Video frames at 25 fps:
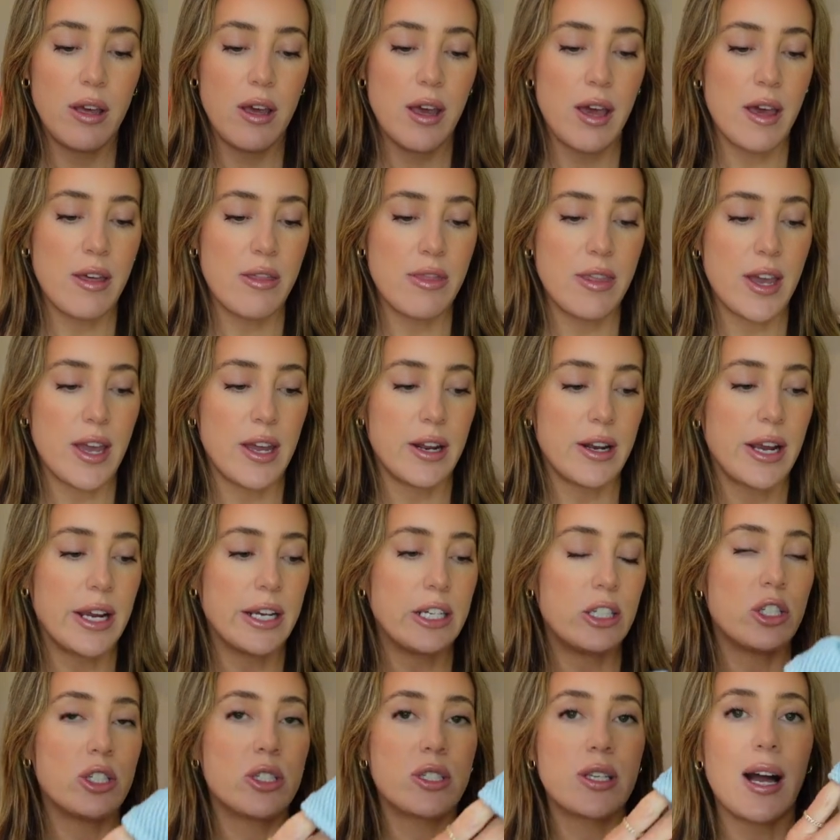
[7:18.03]
And then I
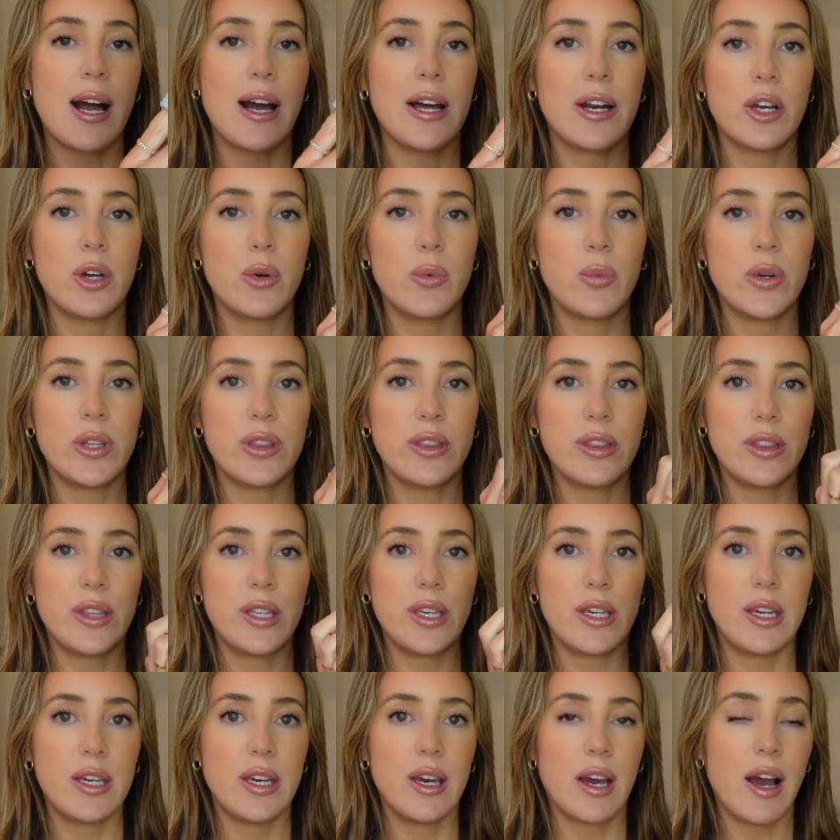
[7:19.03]
just got it with
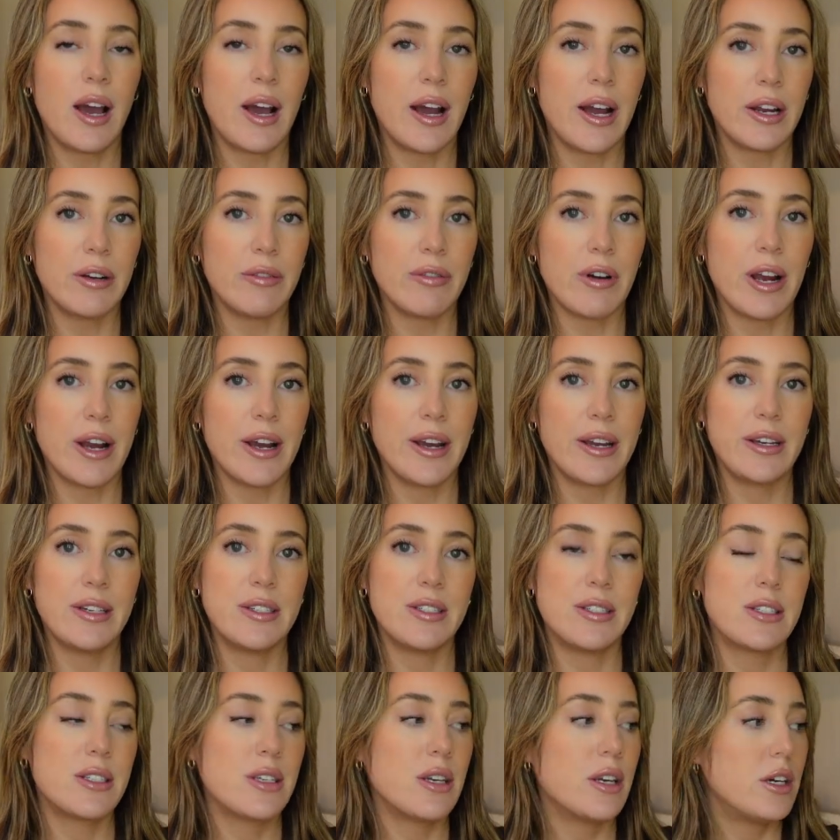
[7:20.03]
the high
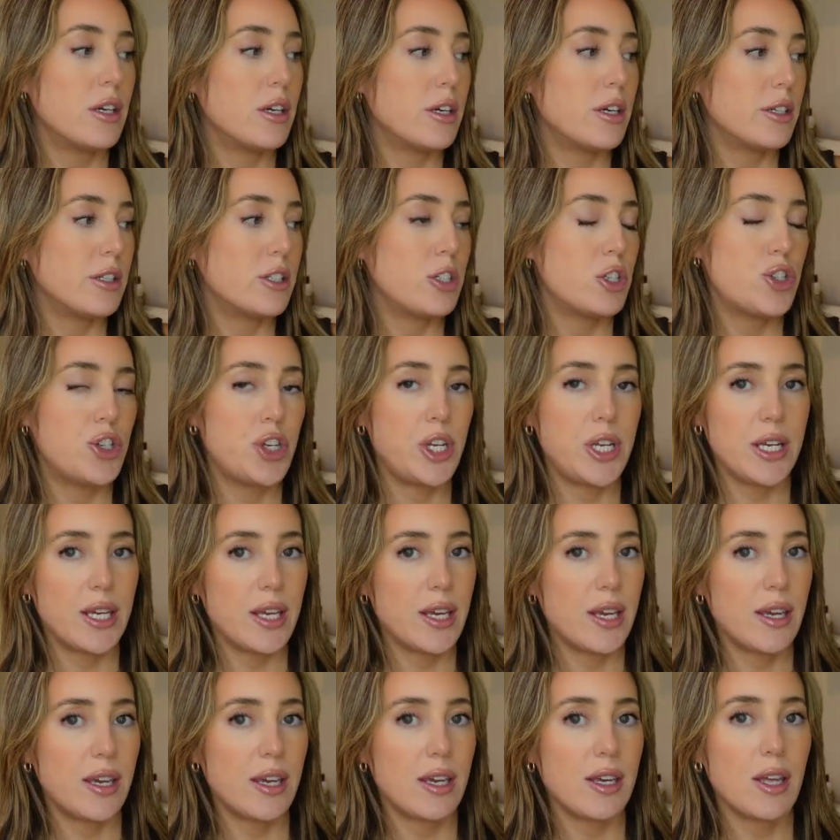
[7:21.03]
rise
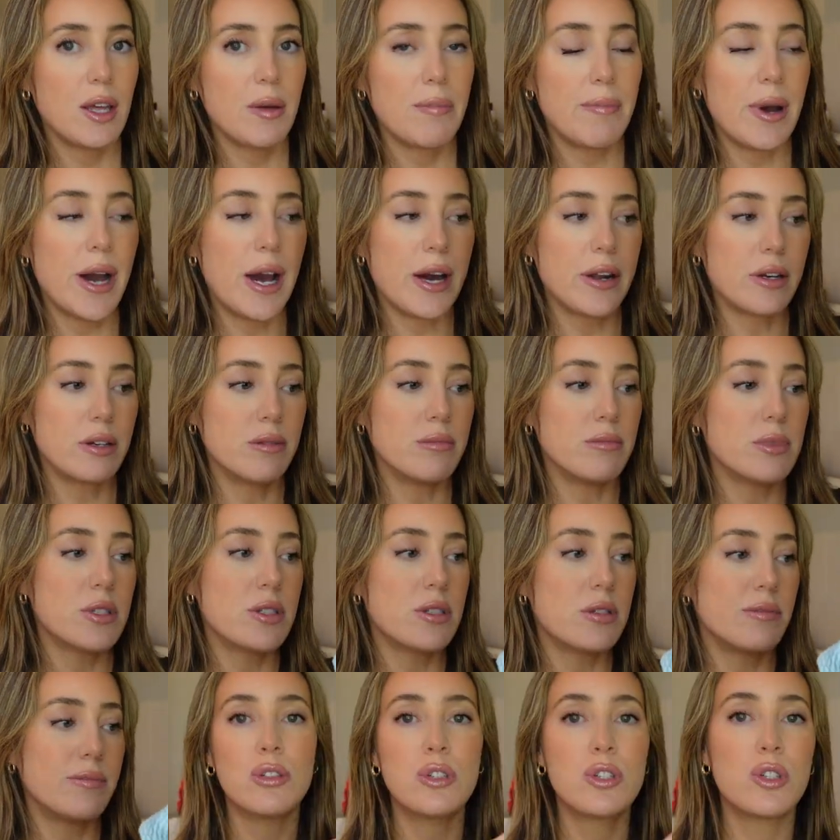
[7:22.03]
cheeky
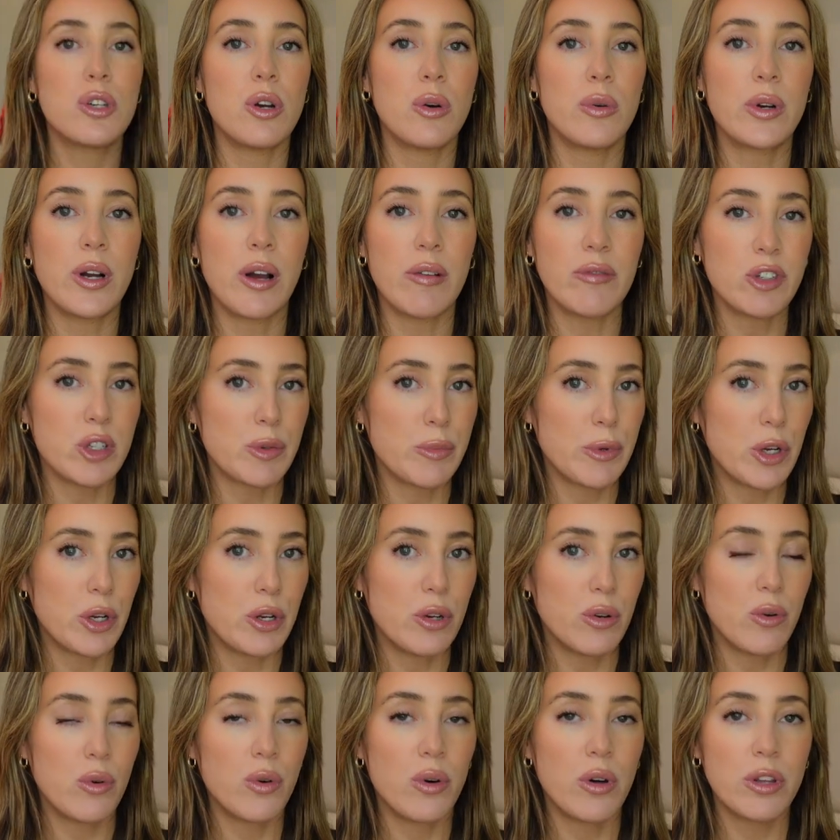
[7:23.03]
bottoms. So
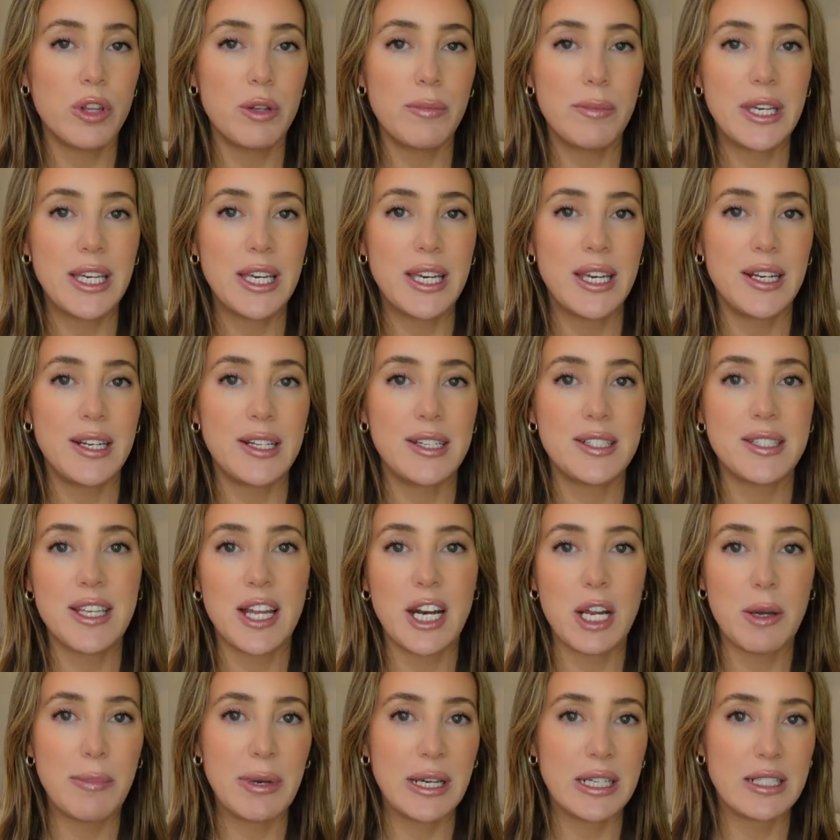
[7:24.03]
comfortable. All the bikinis
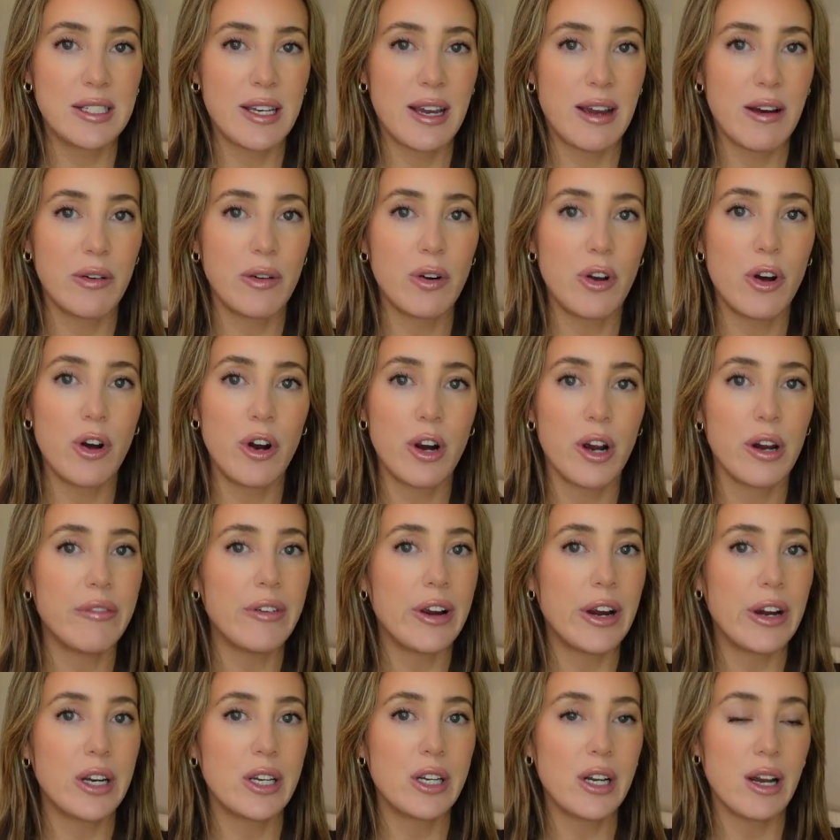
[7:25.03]
that I picked out are
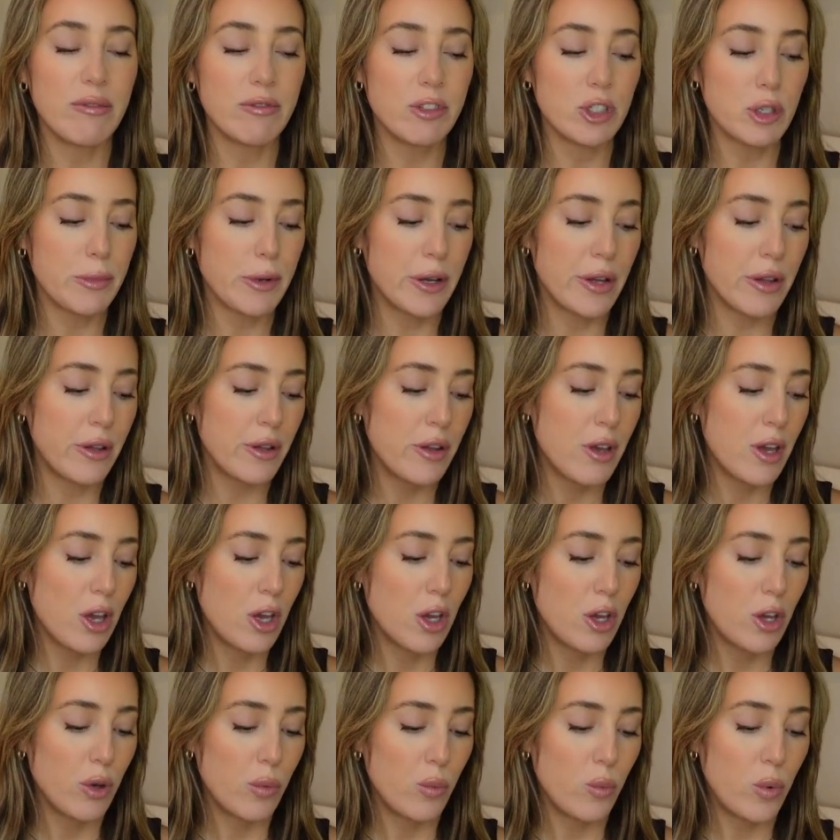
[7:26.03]
very comfortable,
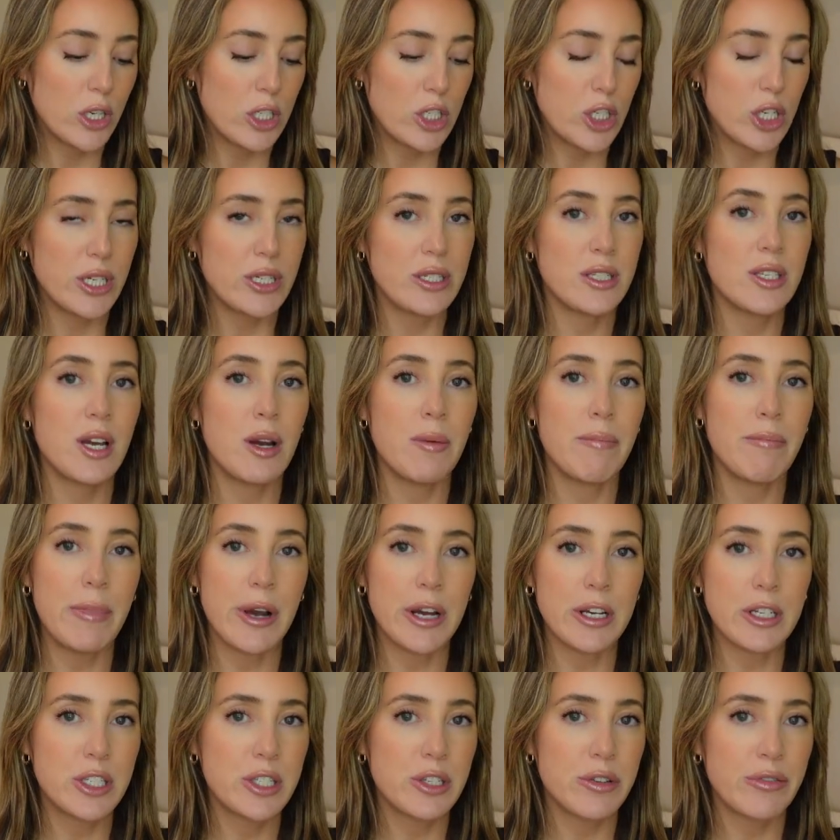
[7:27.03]
which is a
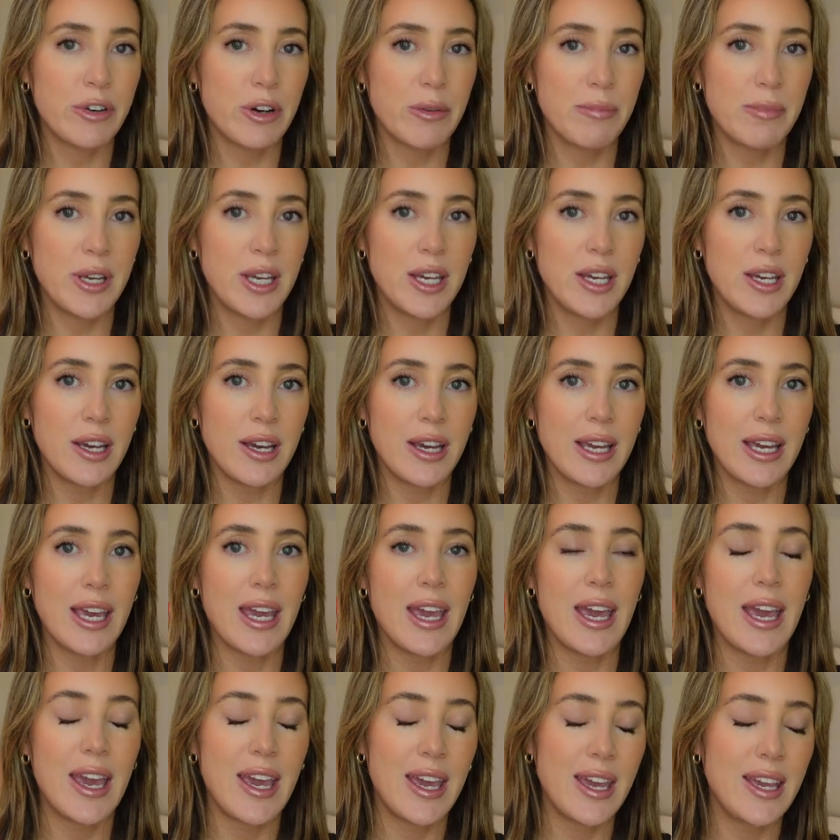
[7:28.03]
must for me. I
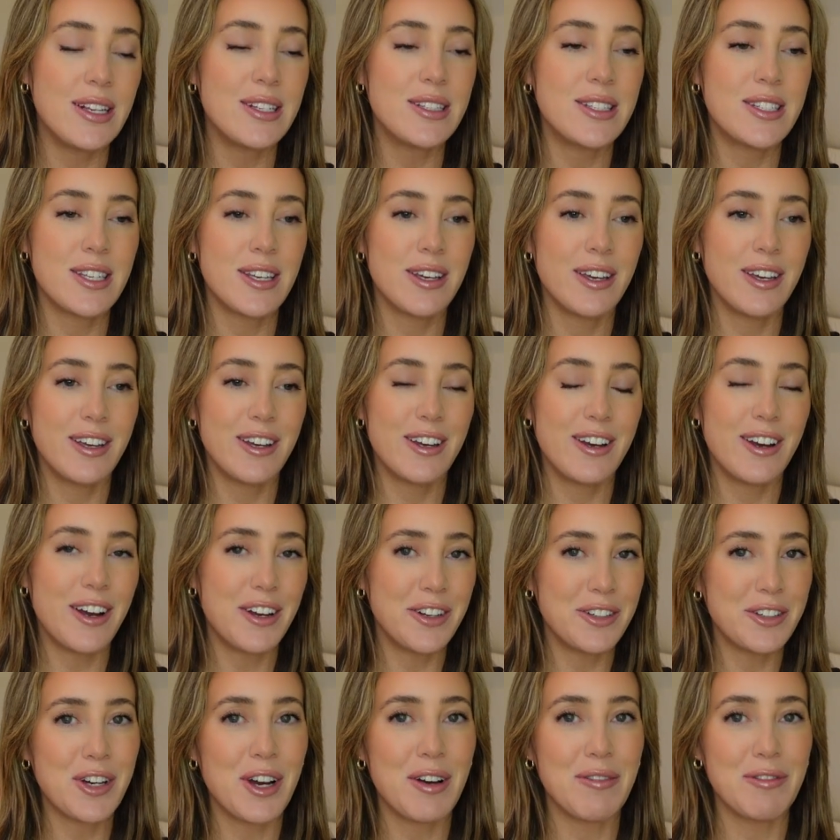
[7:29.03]
hate
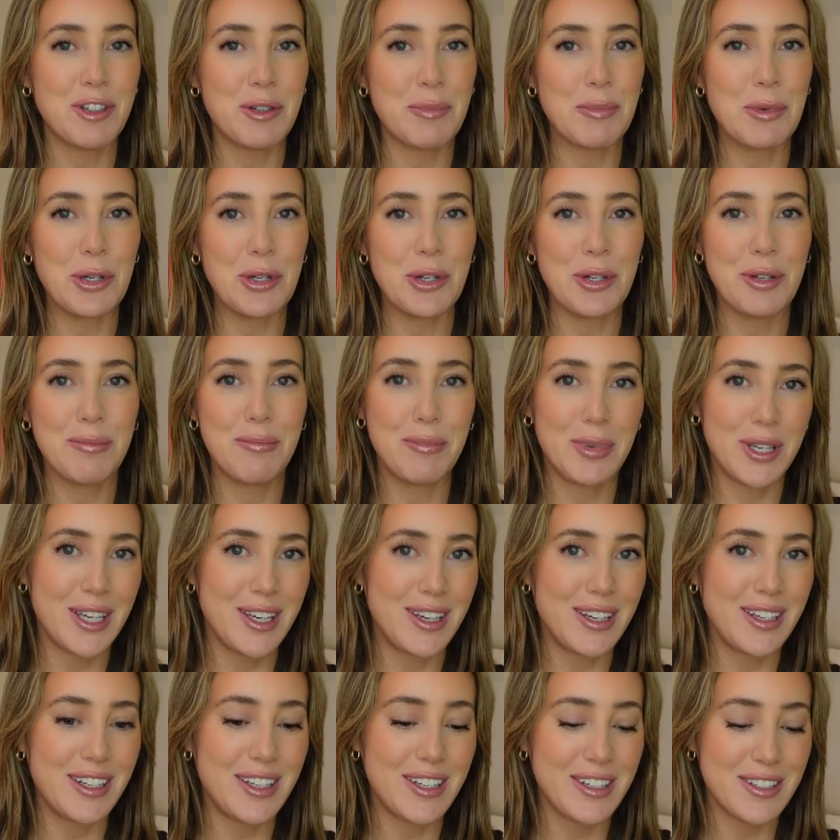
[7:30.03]
uncomfortable
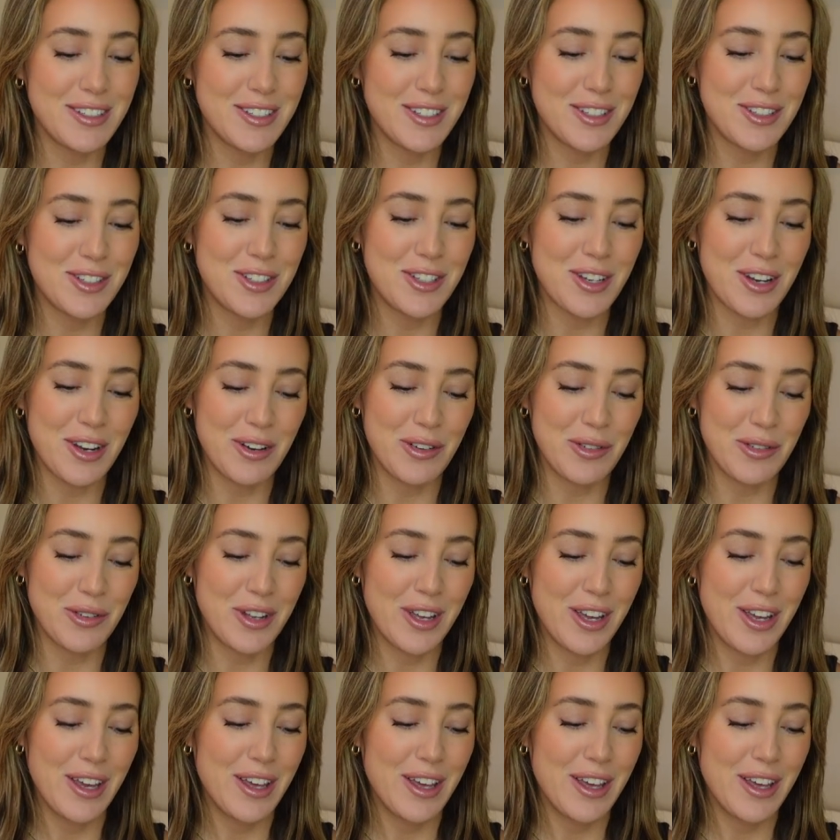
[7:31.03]
bikinis. So